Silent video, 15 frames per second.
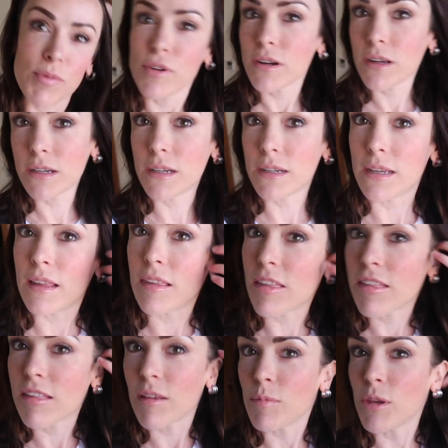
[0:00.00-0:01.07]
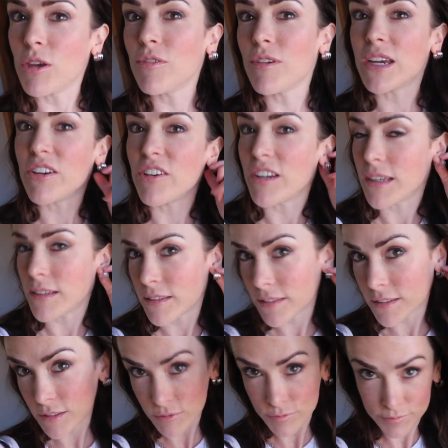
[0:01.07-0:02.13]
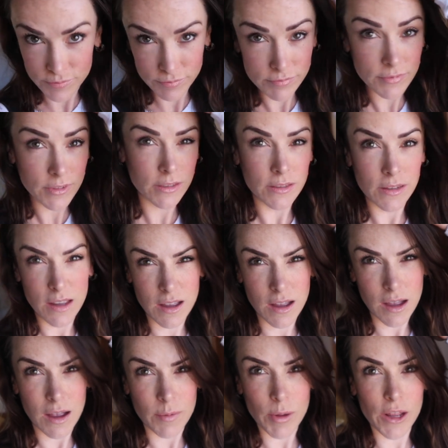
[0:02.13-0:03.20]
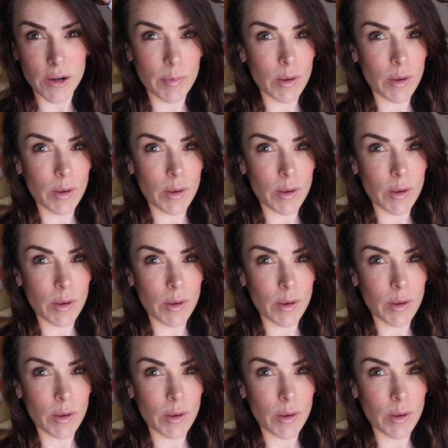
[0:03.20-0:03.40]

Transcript: put on some new earrings. I'm gone